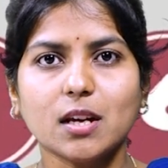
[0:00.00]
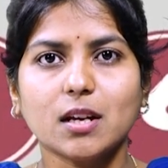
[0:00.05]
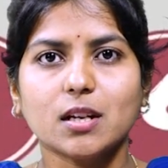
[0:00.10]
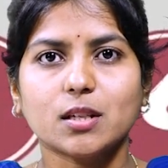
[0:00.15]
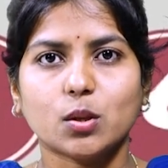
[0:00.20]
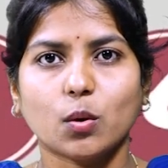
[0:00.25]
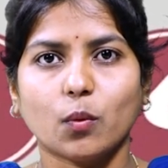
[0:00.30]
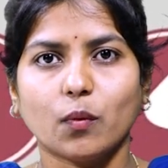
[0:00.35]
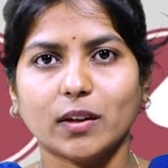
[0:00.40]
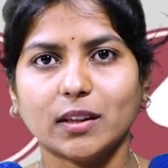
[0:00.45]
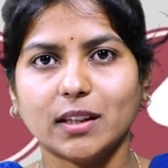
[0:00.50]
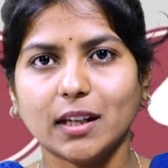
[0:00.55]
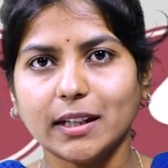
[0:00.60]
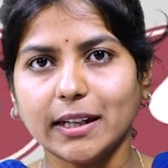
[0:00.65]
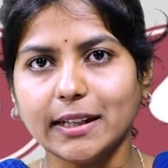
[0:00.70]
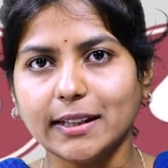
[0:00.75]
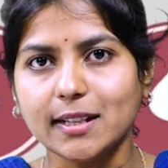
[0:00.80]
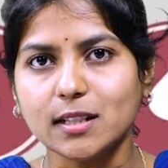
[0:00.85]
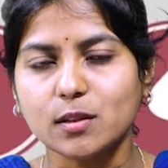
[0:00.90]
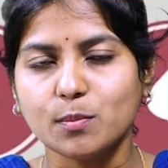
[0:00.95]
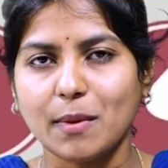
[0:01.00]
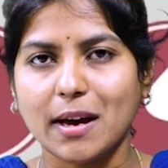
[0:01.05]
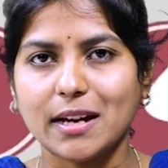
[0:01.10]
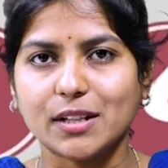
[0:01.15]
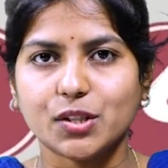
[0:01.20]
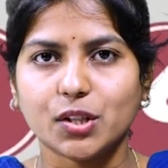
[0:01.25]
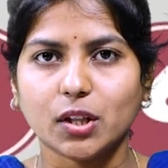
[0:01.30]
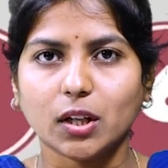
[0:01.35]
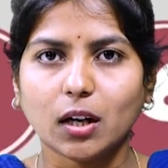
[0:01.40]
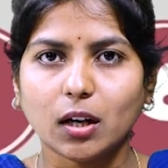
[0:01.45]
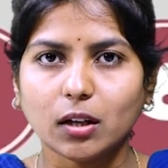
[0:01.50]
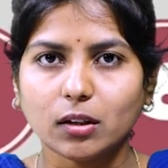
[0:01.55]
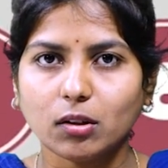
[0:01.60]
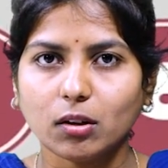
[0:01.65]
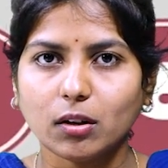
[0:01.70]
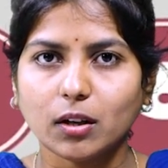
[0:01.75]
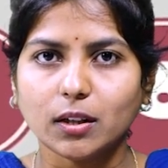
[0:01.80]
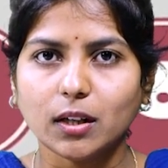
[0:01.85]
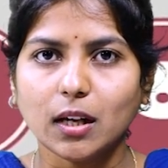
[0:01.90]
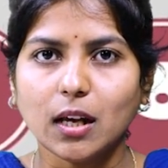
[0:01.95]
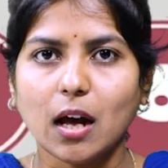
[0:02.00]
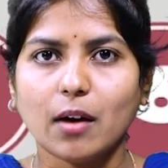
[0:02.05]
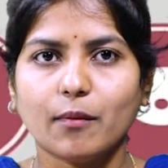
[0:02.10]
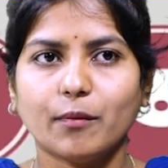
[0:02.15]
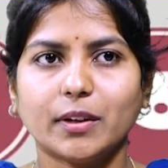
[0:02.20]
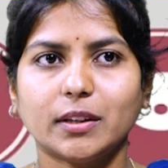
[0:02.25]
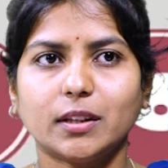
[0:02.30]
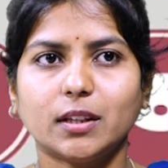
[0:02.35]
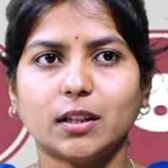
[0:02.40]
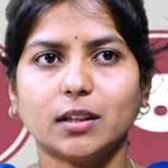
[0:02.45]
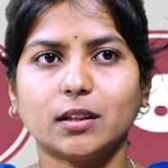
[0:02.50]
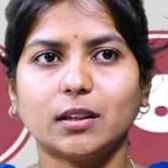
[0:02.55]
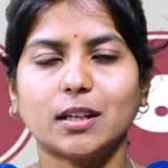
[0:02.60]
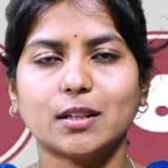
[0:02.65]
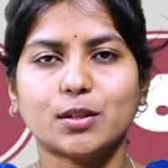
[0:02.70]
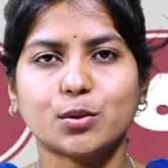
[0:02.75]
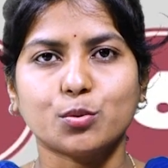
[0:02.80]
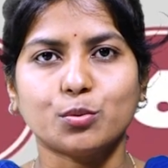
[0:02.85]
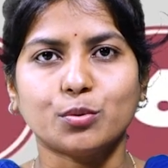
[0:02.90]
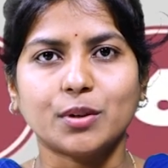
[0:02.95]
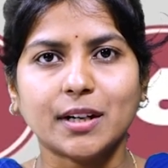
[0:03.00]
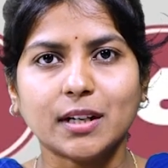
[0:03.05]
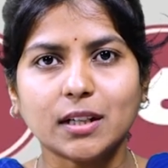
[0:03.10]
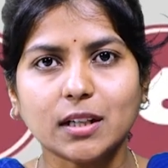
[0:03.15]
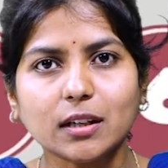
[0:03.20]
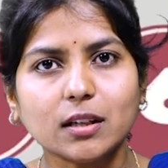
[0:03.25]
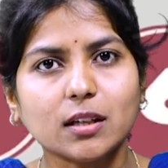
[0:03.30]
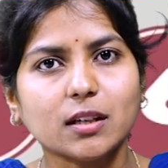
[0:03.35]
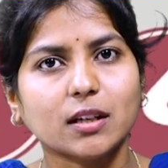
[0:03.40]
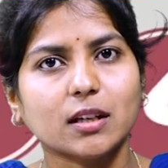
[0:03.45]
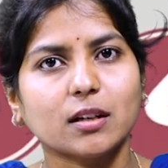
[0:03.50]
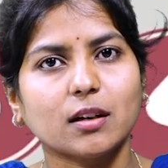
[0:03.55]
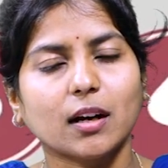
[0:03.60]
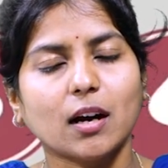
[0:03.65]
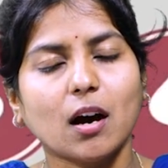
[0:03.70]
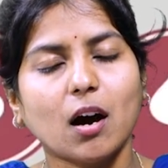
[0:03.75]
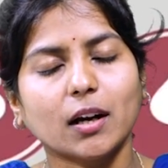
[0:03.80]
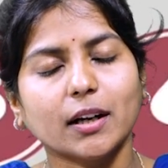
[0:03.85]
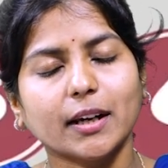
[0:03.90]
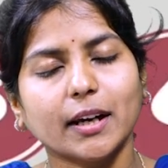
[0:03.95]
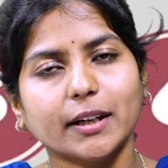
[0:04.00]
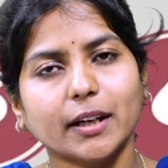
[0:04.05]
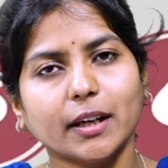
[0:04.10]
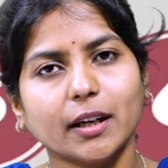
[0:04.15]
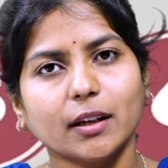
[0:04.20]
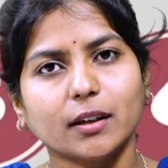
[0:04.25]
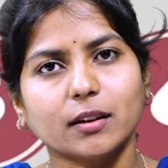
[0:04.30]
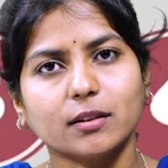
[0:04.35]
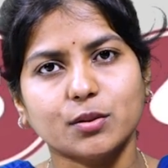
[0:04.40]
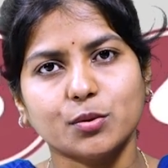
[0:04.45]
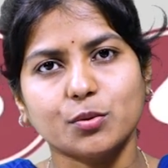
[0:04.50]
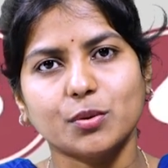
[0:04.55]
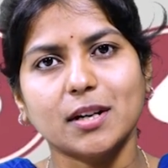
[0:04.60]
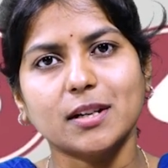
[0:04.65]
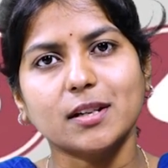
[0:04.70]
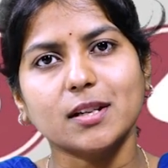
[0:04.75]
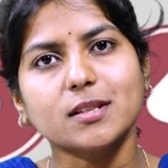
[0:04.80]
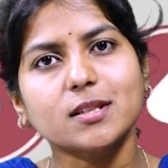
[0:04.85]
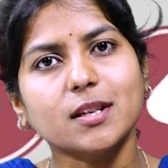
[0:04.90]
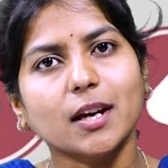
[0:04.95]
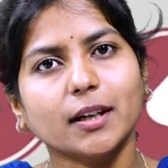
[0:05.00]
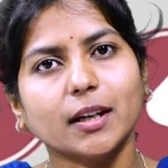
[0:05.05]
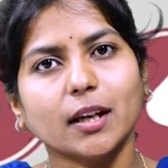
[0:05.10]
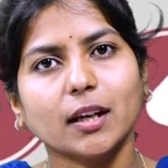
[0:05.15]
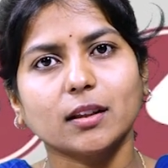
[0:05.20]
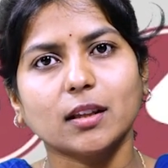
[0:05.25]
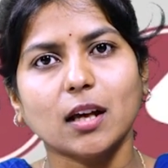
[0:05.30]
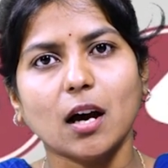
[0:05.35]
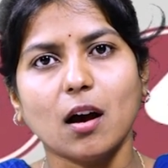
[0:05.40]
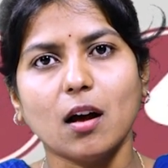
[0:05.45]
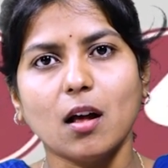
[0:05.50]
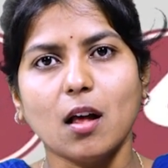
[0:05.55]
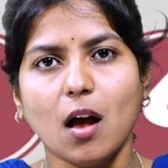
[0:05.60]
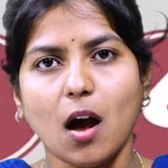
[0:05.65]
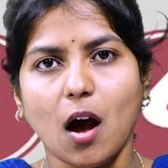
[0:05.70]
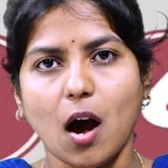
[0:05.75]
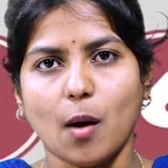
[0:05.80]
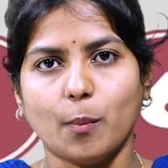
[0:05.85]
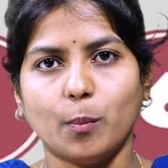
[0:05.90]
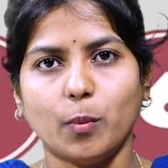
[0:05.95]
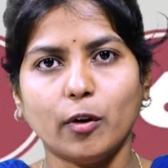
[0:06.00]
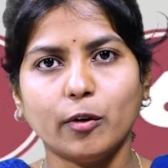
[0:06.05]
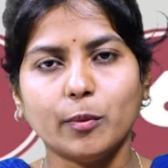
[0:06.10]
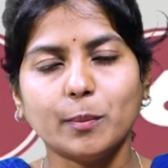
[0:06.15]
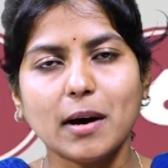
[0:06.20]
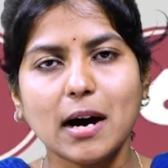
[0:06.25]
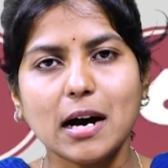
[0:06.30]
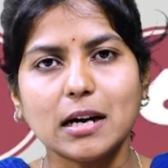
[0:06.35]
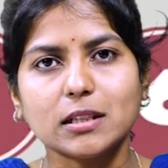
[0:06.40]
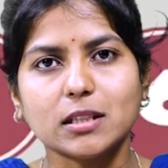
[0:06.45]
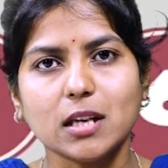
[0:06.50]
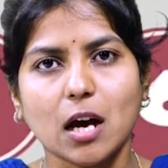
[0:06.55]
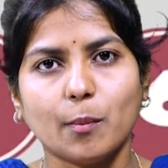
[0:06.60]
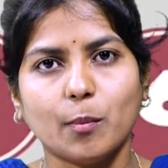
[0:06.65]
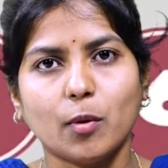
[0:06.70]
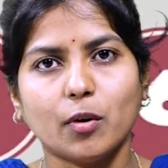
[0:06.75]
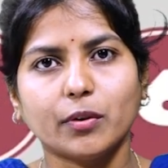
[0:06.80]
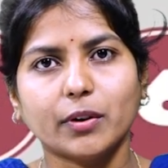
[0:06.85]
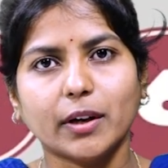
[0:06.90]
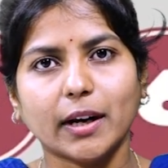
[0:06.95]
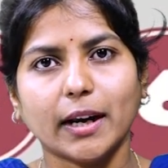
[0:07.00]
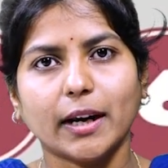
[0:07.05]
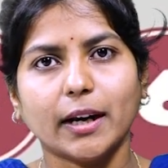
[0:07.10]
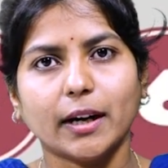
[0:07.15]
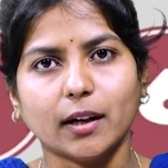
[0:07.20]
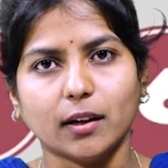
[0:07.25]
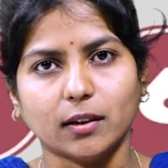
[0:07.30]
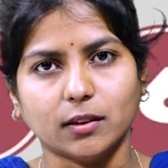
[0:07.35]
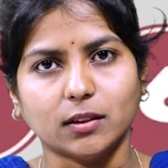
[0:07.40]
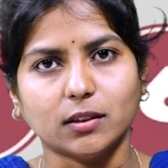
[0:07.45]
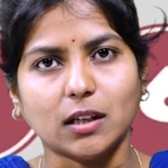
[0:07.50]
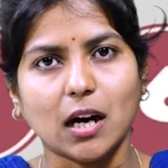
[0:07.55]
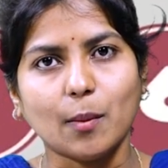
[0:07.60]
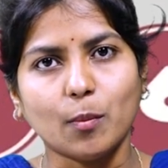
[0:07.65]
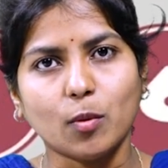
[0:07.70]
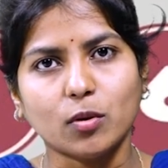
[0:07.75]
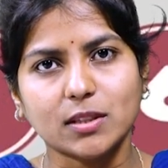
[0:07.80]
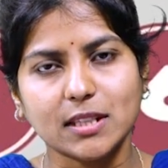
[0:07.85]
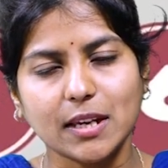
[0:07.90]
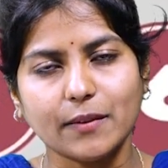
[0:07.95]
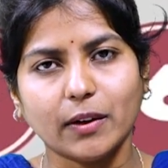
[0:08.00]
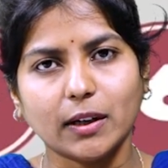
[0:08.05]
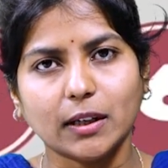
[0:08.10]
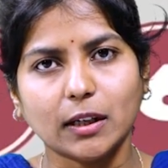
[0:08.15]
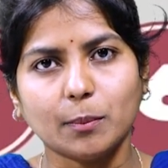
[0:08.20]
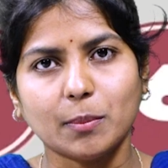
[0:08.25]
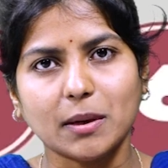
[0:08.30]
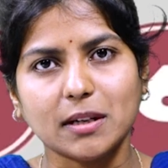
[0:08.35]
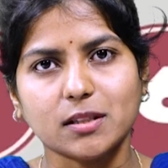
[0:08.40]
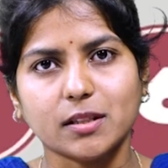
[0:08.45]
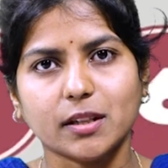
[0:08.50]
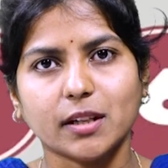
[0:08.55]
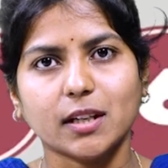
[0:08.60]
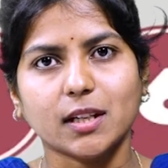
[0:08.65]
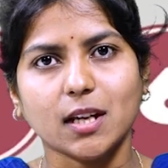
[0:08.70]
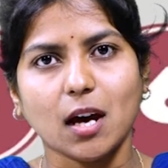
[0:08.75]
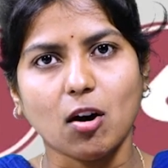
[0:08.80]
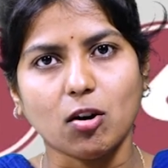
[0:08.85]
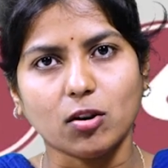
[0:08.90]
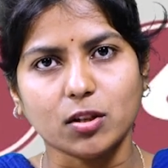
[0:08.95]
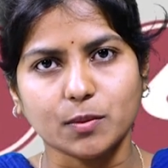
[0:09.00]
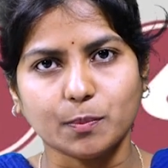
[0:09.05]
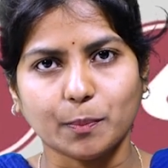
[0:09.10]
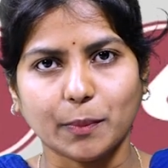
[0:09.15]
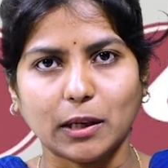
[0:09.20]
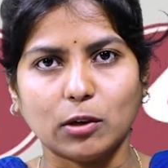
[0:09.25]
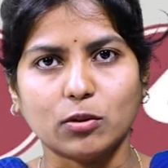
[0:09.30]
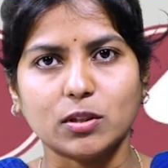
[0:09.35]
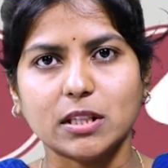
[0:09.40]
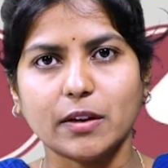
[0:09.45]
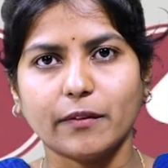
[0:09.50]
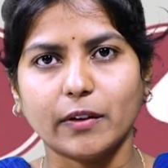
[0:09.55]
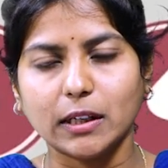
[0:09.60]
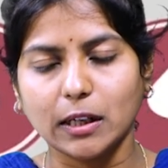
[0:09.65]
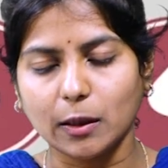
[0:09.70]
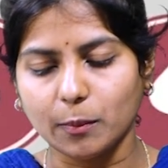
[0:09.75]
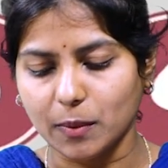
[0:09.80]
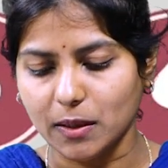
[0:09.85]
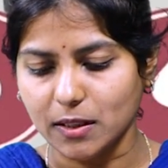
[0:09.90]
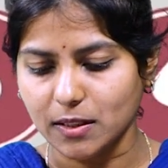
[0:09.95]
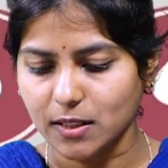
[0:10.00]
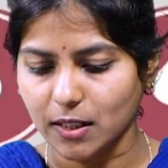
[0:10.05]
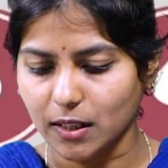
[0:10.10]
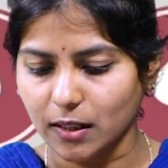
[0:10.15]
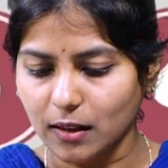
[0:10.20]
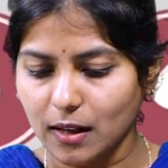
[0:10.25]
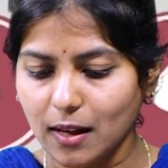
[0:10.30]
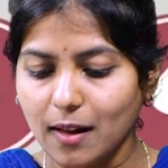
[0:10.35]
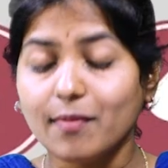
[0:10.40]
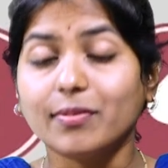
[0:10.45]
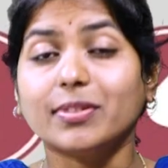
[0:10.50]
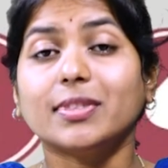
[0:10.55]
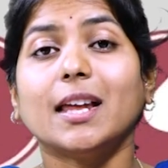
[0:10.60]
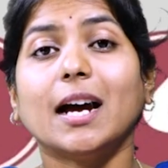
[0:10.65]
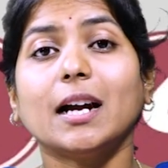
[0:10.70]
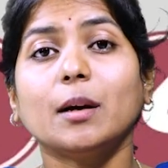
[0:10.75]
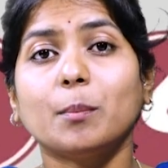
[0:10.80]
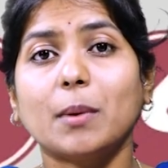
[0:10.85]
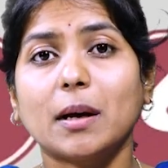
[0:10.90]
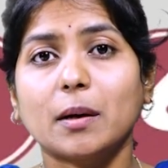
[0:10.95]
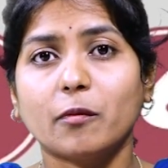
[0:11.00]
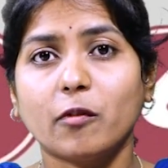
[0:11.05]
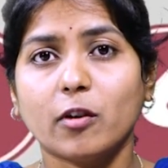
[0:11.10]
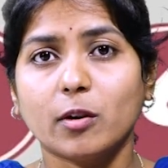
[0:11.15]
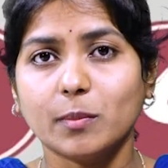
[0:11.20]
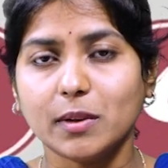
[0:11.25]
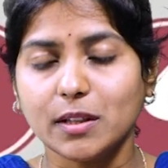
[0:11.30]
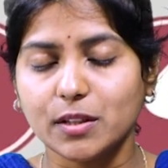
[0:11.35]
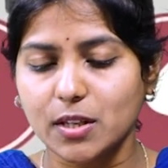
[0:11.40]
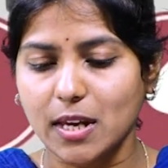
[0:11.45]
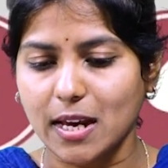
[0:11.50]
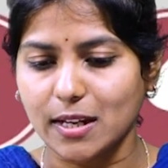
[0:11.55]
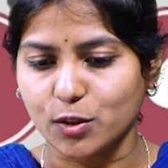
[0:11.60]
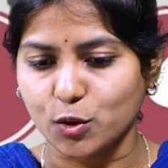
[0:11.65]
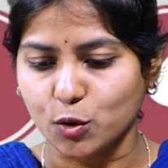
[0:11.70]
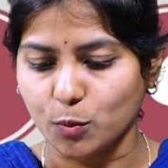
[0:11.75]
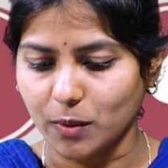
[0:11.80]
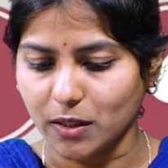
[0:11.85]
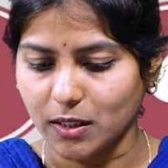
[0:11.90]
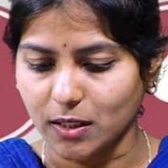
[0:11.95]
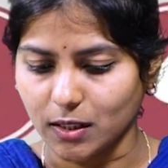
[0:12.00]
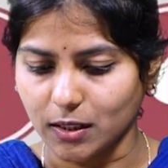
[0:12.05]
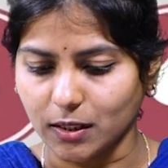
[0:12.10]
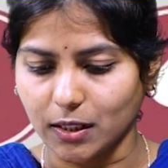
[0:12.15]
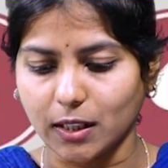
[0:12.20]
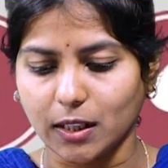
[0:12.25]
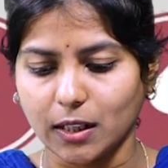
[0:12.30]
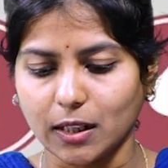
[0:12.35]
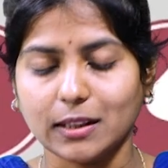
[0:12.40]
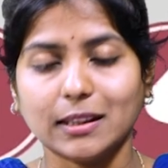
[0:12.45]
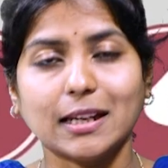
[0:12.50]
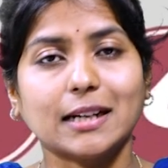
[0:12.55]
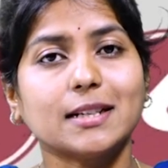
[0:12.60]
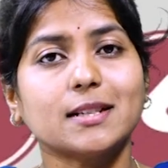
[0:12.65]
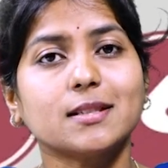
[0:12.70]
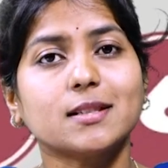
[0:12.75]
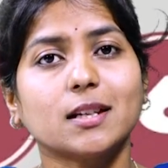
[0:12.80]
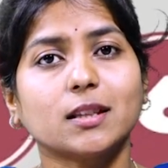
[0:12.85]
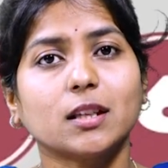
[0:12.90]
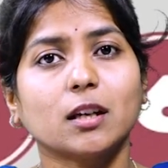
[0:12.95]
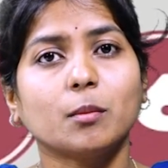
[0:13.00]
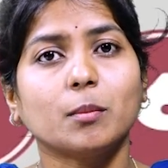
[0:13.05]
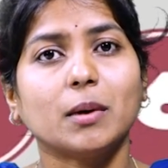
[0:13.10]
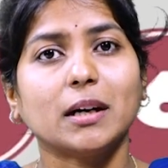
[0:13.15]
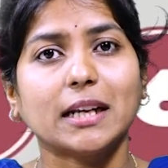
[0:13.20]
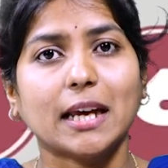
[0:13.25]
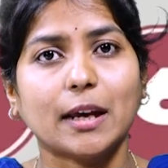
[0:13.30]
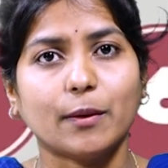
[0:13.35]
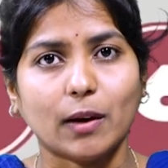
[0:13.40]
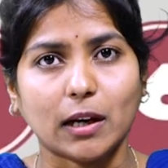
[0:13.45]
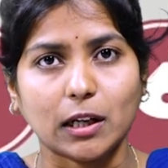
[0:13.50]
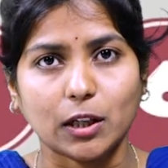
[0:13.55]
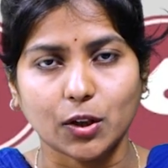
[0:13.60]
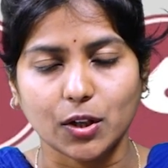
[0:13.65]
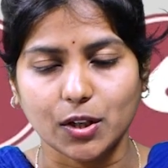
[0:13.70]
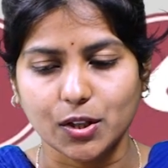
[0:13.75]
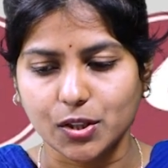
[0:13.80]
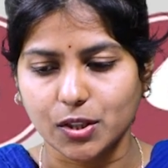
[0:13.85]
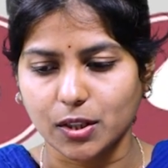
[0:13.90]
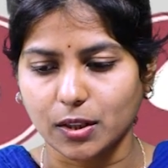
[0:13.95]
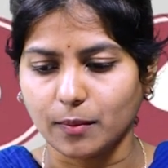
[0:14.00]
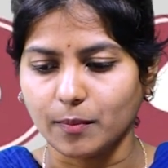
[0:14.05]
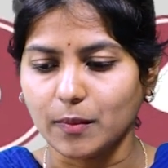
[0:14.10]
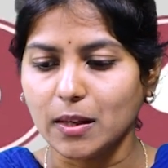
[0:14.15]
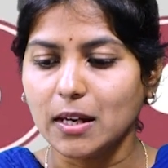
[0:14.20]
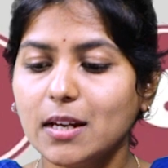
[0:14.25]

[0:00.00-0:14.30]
So whether it is matching or not, whether the student is getting the above marks, above grade, above 70% or below 70%, that performance has to be done here. That is nothing but evaluation.